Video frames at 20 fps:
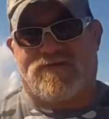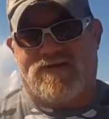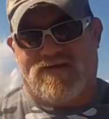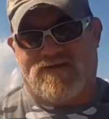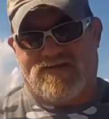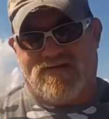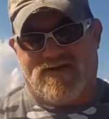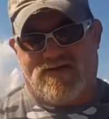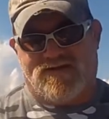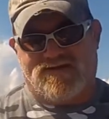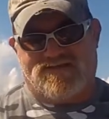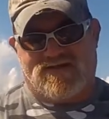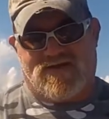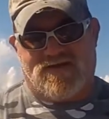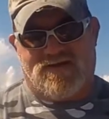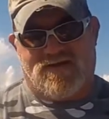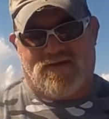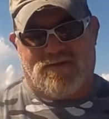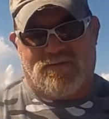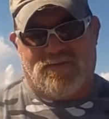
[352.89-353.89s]
details, I
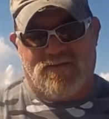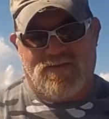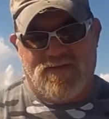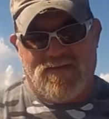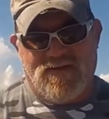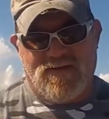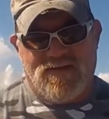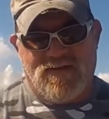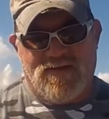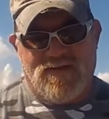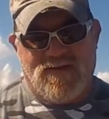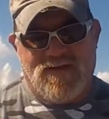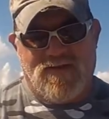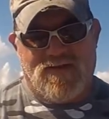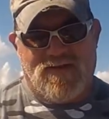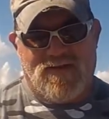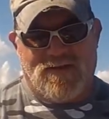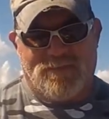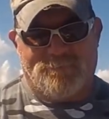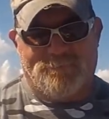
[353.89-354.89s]
know.
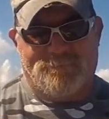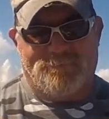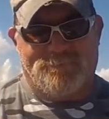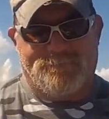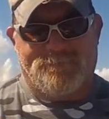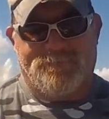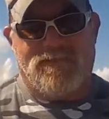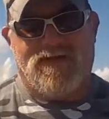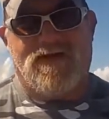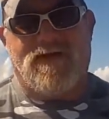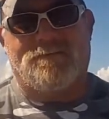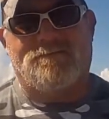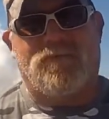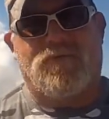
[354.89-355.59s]
Um, I'm